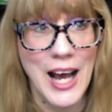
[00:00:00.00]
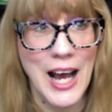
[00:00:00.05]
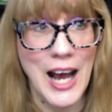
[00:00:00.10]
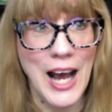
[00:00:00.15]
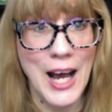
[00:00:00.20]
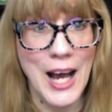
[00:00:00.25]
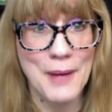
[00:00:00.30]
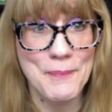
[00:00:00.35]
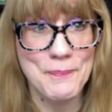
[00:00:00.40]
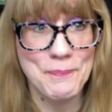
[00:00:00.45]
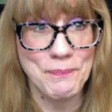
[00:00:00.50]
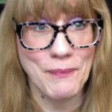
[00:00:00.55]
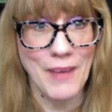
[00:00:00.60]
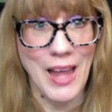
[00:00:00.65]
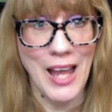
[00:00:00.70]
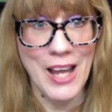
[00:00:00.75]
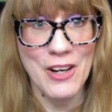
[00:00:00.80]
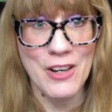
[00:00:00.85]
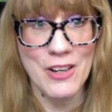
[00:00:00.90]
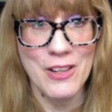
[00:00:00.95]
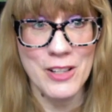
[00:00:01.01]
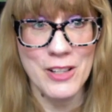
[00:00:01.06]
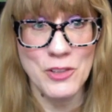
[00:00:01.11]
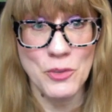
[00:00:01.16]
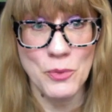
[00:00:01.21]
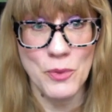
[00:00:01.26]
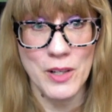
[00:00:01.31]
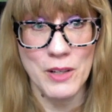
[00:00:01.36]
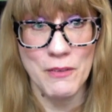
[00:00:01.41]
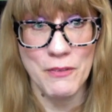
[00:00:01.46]
I heard it's
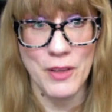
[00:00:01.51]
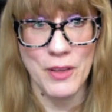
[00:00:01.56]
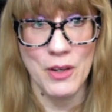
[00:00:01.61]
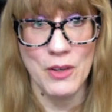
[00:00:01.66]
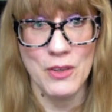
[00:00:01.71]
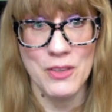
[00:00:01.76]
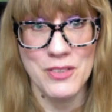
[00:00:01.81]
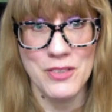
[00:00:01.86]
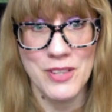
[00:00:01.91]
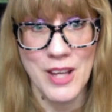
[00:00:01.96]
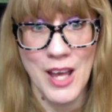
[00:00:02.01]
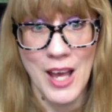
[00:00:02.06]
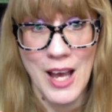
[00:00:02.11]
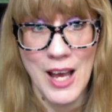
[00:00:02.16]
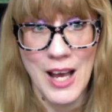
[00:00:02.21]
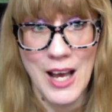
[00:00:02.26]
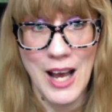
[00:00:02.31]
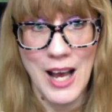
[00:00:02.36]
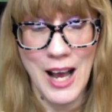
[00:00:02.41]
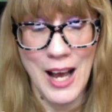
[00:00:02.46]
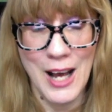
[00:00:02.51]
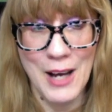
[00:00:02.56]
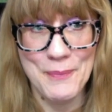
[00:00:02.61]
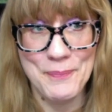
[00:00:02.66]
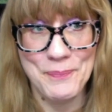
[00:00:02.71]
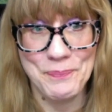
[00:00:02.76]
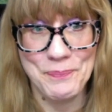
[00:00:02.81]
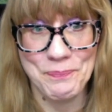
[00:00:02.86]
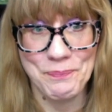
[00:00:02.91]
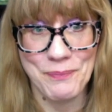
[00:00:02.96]
one of those
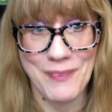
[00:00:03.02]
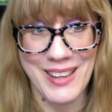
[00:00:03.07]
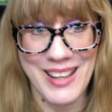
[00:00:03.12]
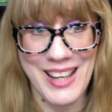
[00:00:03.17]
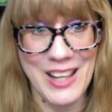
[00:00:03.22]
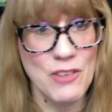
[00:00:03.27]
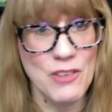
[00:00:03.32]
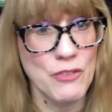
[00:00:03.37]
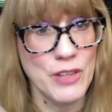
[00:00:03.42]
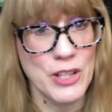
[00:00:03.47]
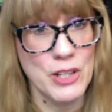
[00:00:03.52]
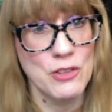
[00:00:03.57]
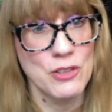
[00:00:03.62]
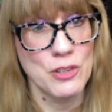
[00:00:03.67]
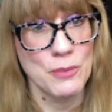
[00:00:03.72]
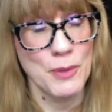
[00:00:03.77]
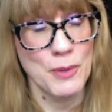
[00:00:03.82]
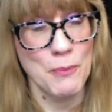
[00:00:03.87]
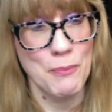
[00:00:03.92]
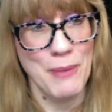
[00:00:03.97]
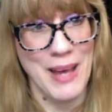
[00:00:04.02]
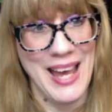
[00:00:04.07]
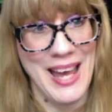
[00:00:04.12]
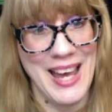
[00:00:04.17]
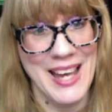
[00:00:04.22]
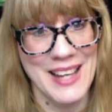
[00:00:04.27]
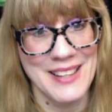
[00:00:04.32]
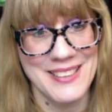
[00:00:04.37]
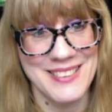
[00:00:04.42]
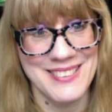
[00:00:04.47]
kind of reusable
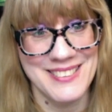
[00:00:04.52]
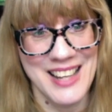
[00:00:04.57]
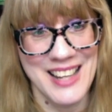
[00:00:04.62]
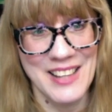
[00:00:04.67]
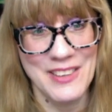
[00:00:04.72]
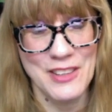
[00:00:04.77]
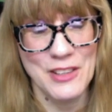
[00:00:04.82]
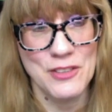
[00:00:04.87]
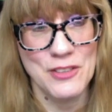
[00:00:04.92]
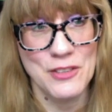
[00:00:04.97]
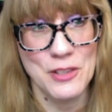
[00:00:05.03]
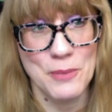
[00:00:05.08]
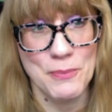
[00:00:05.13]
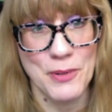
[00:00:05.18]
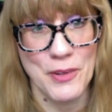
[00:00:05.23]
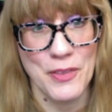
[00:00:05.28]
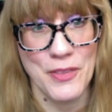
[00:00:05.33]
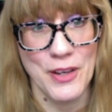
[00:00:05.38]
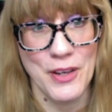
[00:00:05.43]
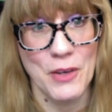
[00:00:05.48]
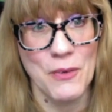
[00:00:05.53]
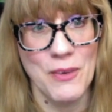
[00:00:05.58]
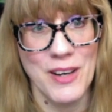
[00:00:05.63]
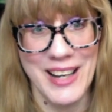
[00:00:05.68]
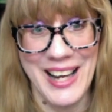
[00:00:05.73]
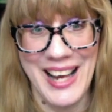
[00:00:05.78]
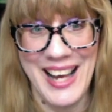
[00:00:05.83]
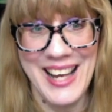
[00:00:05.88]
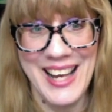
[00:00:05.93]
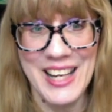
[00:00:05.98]
bags. It's not the super thick
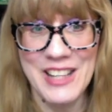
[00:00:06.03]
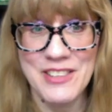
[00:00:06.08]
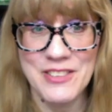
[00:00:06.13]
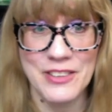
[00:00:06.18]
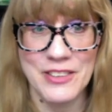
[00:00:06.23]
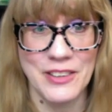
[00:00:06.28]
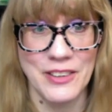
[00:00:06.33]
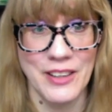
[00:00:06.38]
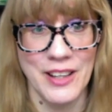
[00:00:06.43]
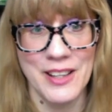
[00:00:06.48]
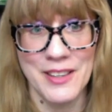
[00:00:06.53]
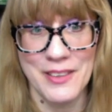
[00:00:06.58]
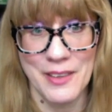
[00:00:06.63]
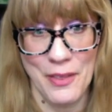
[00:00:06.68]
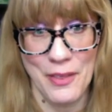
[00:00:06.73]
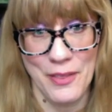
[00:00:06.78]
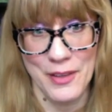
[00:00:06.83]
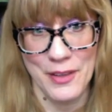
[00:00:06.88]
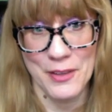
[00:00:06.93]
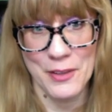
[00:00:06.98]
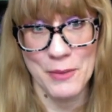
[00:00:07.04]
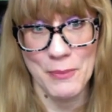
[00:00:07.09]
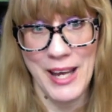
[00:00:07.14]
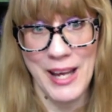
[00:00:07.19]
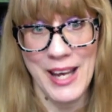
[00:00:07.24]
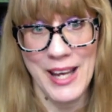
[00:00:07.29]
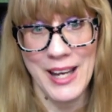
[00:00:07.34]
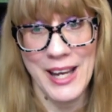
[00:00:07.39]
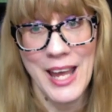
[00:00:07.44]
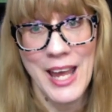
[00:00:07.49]
one. I actually like the thinner
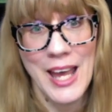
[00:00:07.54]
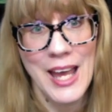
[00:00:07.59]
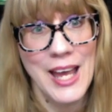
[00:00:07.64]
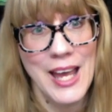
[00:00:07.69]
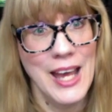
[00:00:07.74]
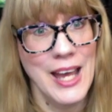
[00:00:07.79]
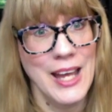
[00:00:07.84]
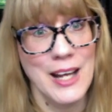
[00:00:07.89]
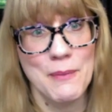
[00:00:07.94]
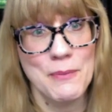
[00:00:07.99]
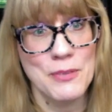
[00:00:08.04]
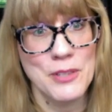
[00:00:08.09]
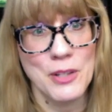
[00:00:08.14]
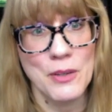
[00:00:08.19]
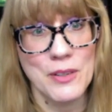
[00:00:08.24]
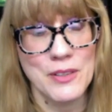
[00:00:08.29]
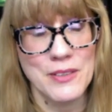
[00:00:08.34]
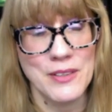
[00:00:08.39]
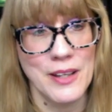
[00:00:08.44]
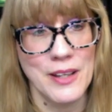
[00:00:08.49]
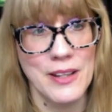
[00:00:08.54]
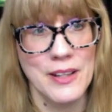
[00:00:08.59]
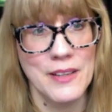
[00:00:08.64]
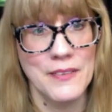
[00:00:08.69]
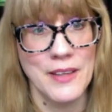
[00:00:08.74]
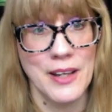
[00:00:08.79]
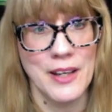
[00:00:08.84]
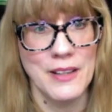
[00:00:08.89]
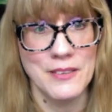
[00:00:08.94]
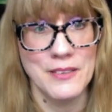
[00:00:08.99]
bag, and I'm so excited
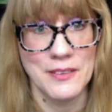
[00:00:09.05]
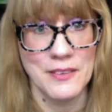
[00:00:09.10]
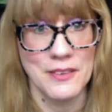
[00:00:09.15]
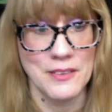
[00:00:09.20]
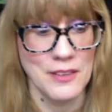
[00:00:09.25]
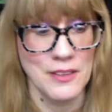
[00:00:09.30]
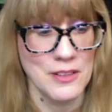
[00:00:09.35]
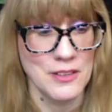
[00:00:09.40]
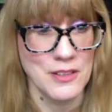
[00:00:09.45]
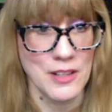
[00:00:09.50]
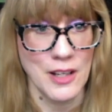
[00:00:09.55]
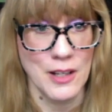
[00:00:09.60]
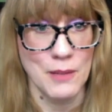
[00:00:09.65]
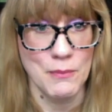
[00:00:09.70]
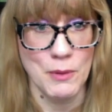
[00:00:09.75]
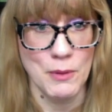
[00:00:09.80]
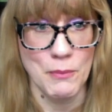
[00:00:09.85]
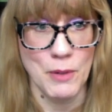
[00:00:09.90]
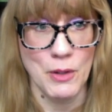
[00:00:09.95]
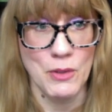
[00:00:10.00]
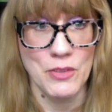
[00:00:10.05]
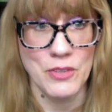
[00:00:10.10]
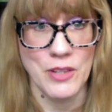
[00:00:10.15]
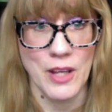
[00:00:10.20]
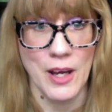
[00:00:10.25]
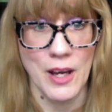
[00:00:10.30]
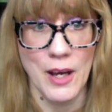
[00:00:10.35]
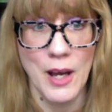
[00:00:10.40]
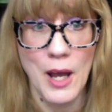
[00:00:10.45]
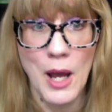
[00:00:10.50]
that it's in the Sunshine
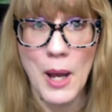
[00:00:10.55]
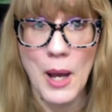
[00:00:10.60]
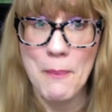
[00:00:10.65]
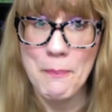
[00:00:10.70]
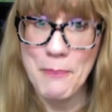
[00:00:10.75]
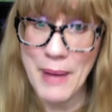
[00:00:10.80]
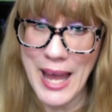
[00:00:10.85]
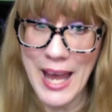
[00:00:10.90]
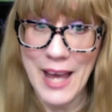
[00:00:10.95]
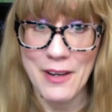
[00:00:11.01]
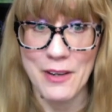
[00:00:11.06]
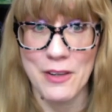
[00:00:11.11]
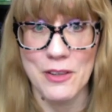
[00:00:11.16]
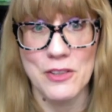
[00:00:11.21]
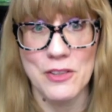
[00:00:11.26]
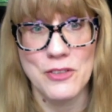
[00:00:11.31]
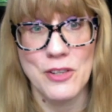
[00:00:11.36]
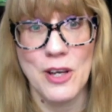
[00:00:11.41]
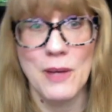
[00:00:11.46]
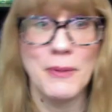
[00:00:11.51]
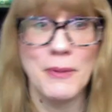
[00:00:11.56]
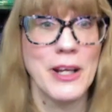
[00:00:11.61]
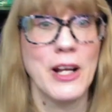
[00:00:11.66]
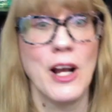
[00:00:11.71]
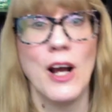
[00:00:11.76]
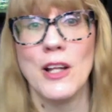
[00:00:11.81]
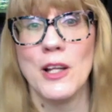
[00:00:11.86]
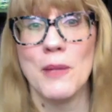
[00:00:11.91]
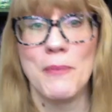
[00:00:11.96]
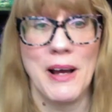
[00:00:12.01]
Mimosa pattern. So I'm like
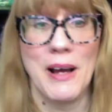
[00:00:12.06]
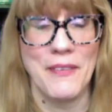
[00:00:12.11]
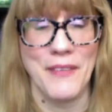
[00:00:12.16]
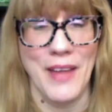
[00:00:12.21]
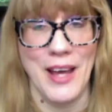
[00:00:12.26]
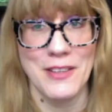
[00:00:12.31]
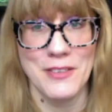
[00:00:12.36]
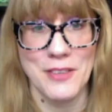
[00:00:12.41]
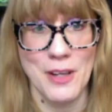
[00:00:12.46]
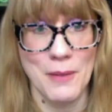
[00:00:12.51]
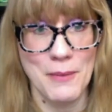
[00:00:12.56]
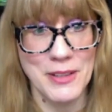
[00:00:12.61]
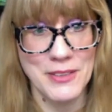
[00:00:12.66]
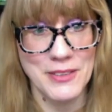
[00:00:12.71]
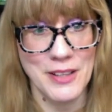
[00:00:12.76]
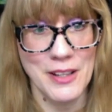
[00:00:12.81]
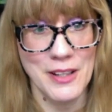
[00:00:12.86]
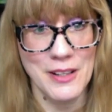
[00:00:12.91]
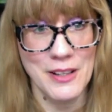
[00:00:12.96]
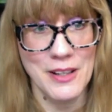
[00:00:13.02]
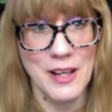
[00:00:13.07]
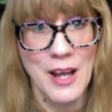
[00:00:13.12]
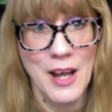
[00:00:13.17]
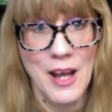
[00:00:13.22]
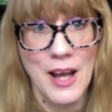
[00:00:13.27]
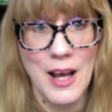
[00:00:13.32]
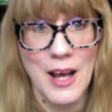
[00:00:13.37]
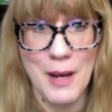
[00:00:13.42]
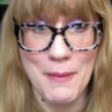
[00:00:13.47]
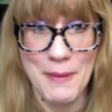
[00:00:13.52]
all about that. So I'm excited
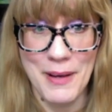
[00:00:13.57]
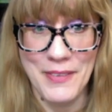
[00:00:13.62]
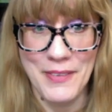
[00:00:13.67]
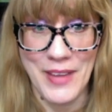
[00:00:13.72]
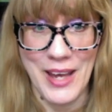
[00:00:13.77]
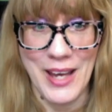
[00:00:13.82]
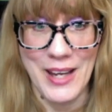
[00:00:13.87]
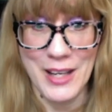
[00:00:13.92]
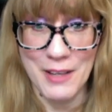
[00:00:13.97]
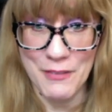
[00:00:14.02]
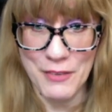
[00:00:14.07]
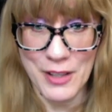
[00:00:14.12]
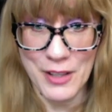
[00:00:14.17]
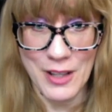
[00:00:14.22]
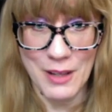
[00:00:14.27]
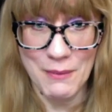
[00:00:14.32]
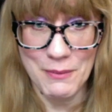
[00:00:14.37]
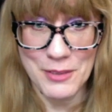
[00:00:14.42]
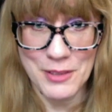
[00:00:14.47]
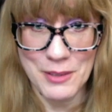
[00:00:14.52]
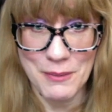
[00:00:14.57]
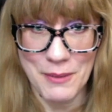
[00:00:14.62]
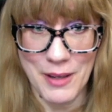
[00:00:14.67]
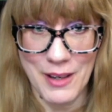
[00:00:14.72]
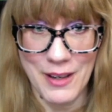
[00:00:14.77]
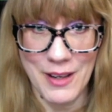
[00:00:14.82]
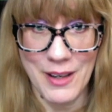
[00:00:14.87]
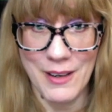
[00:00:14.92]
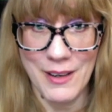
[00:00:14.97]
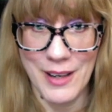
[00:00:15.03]
about that. If it comes
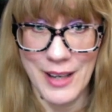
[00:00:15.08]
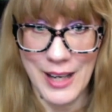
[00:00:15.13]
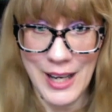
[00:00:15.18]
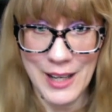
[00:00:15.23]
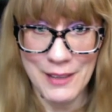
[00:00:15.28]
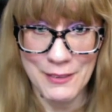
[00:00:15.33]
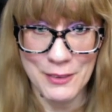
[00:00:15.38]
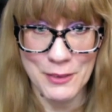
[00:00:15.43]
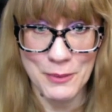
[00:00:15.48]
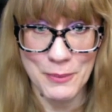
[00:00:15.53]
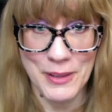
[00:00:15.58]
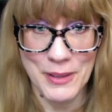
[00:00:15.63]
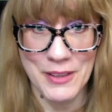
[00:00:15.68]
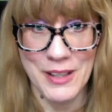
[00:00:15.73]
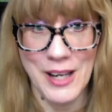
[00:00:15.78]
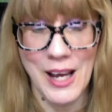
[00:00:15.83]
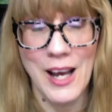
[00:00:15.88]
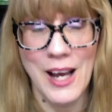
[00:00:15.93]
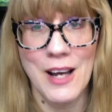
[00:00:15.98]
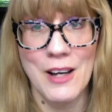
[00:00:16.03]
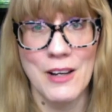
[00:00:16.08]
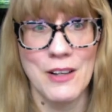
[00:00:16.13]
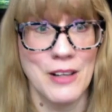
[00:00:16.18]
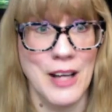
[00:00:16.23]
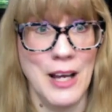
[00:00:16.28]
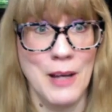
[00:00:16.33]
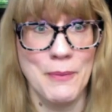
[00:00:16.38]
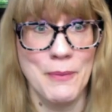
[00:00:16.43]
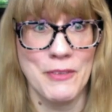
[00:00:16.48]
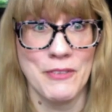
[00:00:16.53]
tomorrow, I will be,
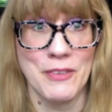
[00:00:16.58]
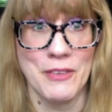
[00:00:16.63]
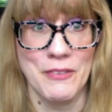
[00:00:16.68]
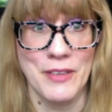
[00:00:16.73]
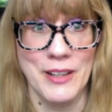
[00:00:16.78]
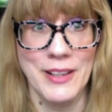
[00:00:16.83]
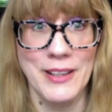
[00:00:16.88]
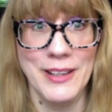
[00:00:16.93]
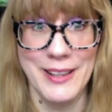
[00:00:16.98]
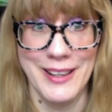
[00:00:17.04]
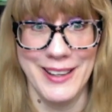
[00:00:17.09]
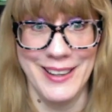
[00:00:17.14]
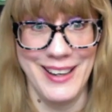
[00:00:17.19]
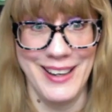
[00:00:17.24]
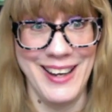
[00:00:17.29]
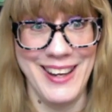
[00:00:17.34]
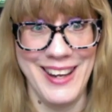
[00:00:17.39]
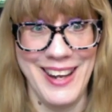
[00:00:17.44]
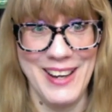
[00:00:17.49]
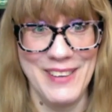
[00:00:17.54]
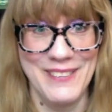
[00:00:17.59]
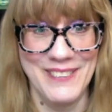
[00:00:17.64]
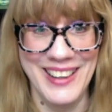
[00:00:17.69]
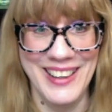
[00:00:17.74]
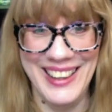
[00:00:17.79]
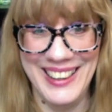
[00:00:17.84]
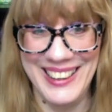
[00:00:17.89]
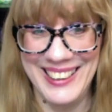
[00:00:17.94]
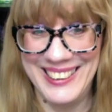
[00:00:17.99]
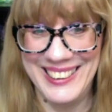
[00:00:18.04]
I'll be revealing it. I can't
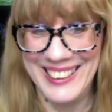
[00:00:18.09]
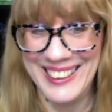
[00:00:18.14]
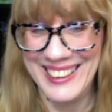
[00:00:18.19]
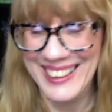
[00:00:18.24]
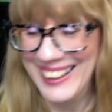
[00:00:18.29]
wait.